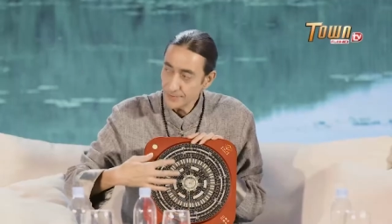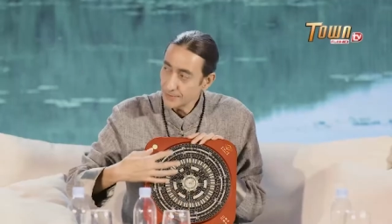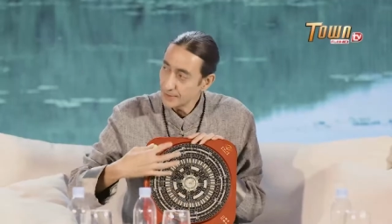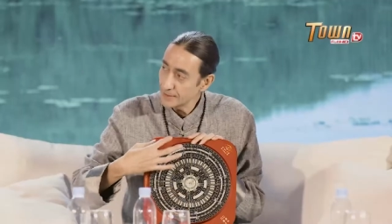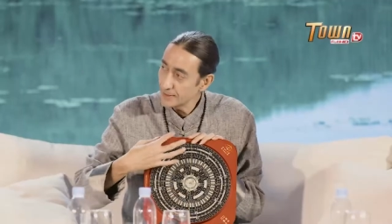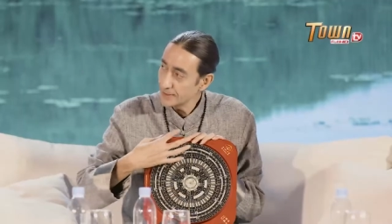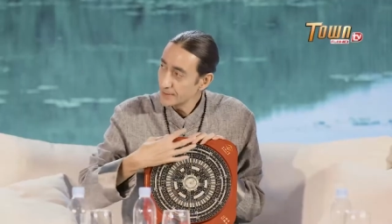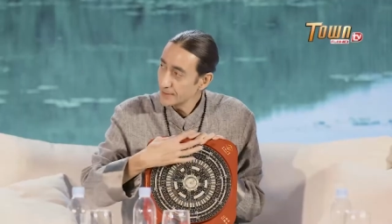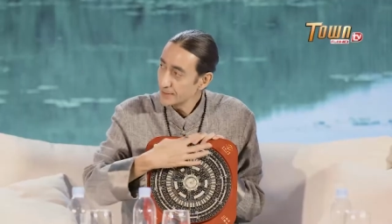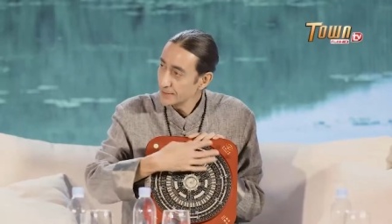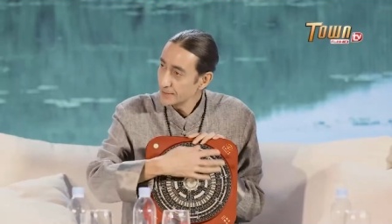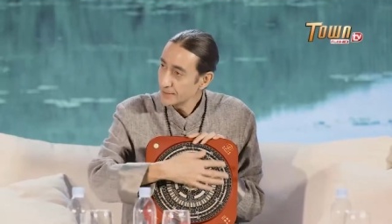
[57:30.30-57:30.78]

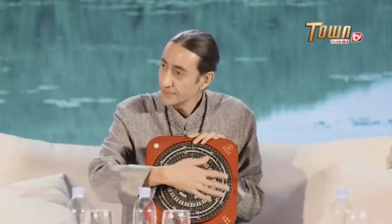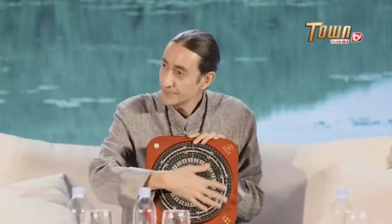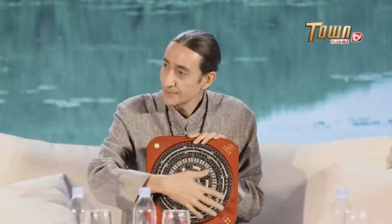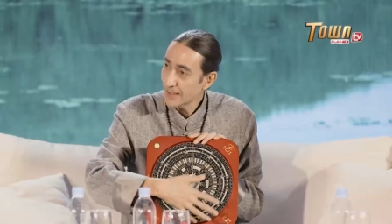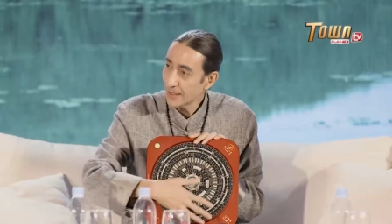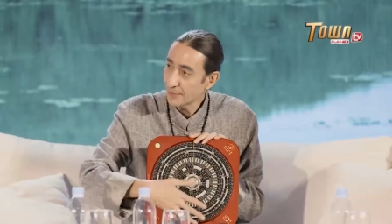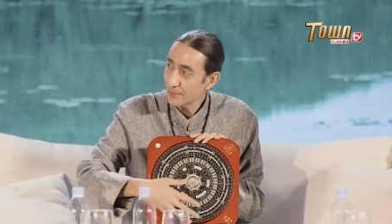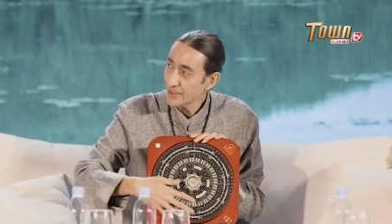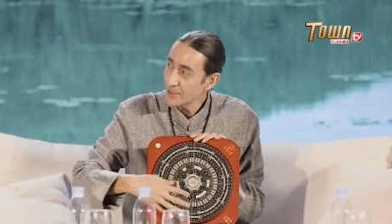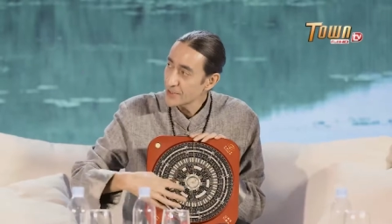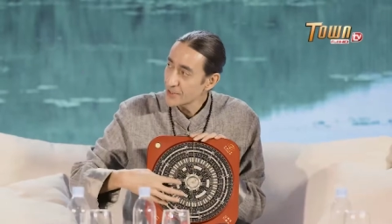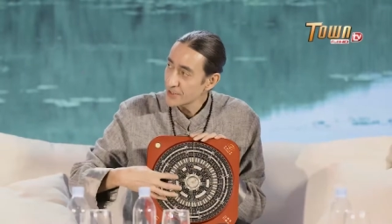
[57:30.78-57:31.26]
the
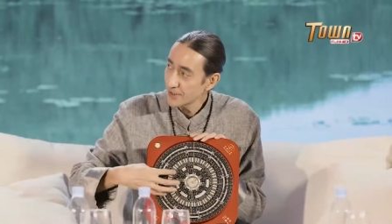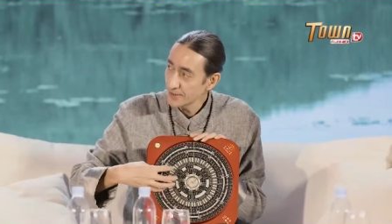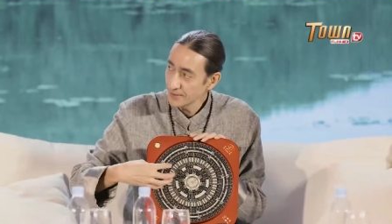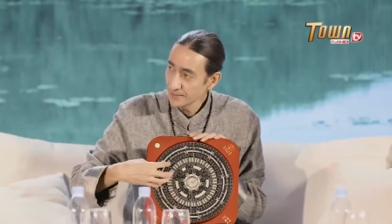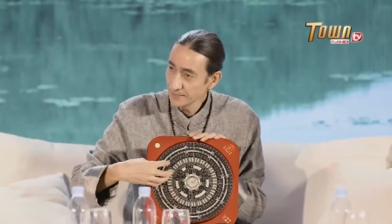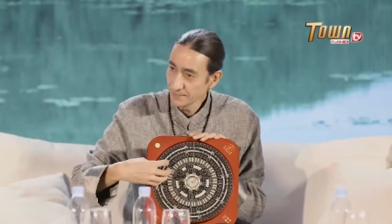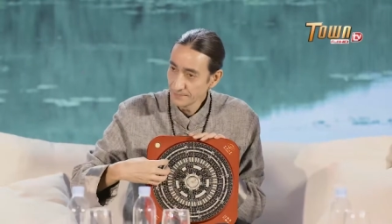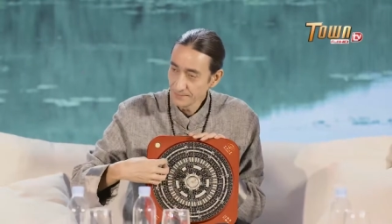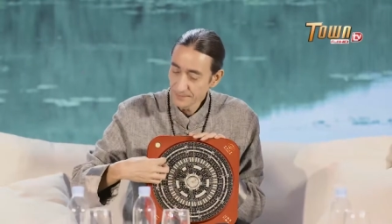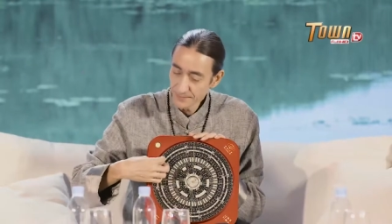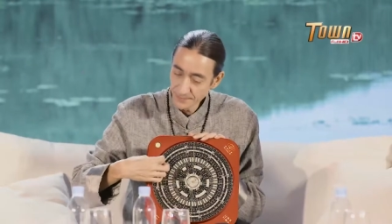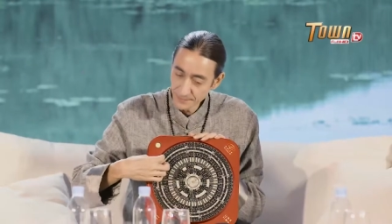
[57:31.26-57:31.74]
direction
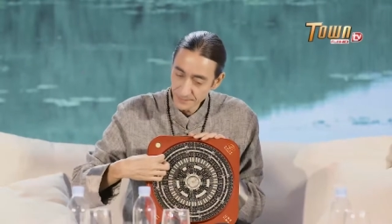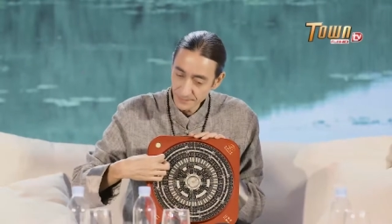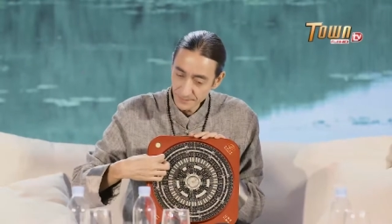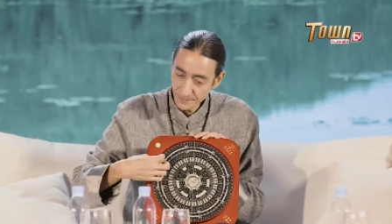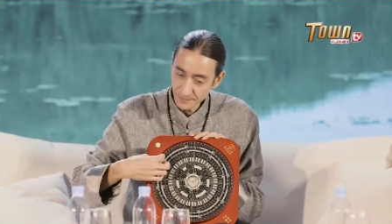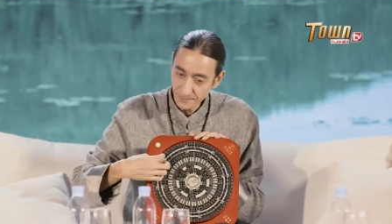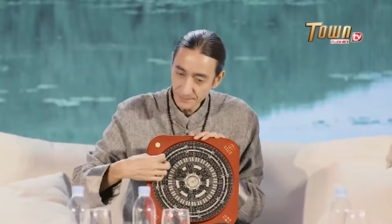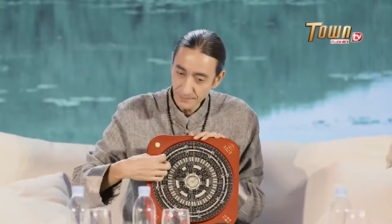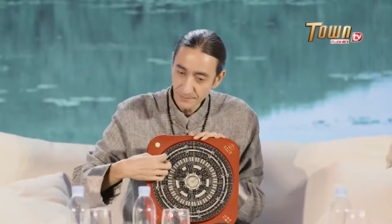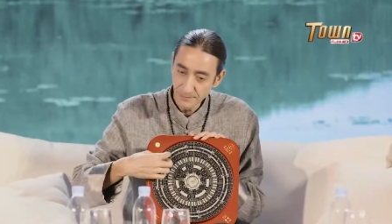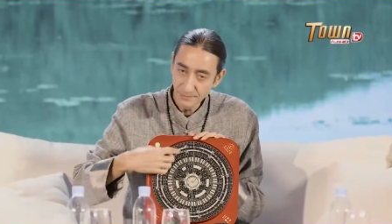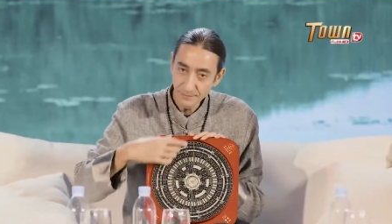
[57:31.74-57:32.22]

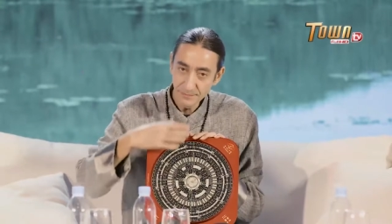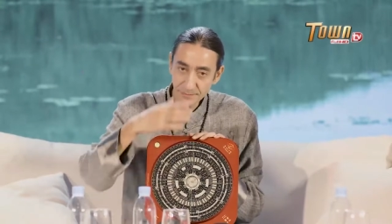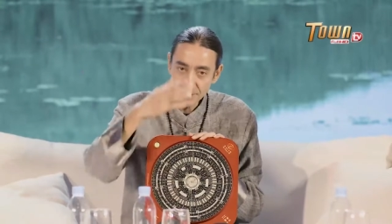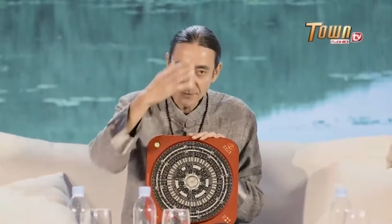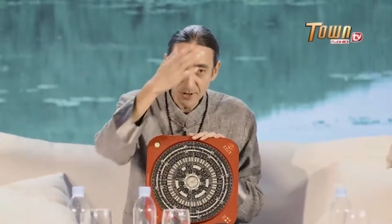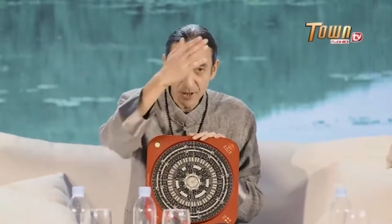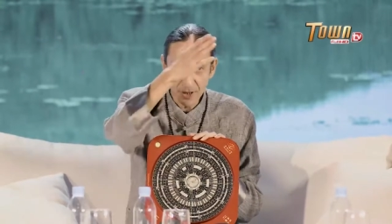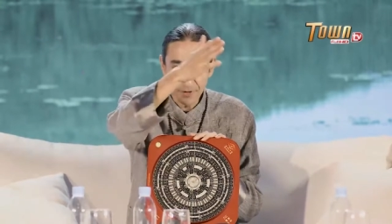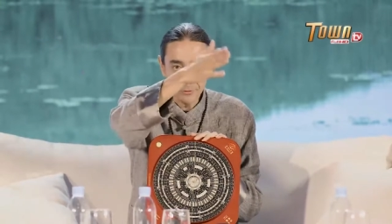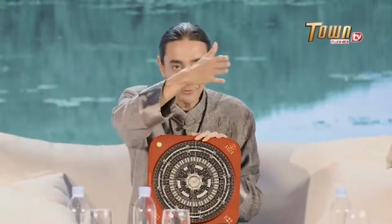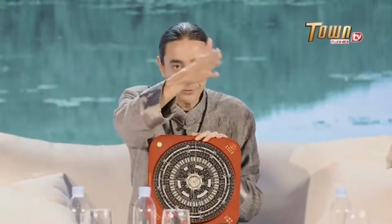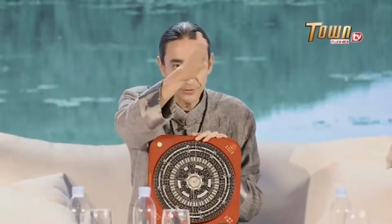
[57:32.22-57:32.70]

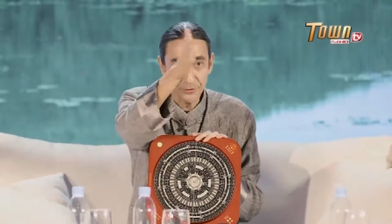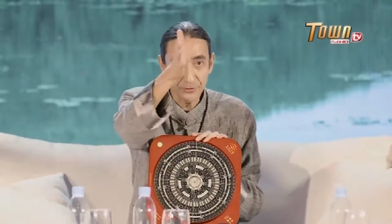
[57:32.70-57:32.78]
of